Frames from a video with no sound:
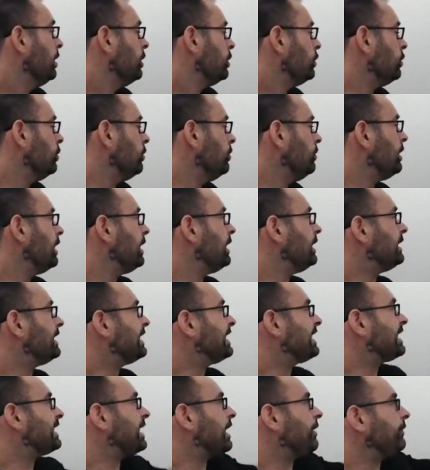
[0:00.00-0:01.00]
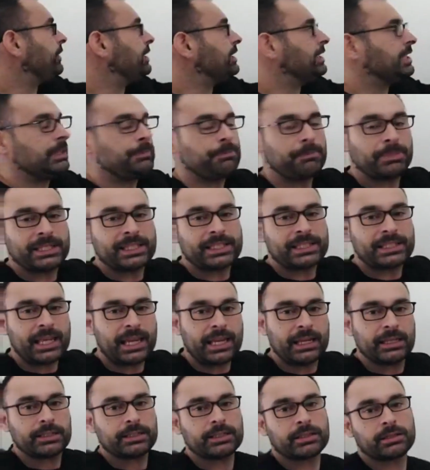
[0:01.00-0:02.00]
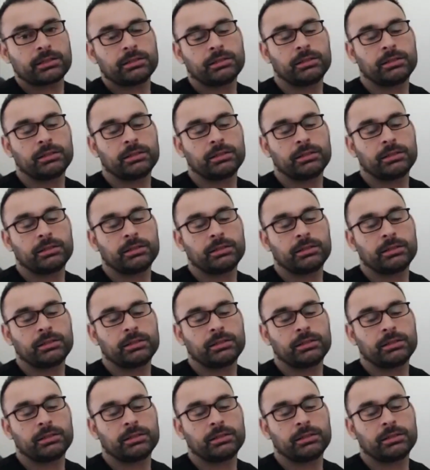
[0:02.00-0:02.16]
you need 70%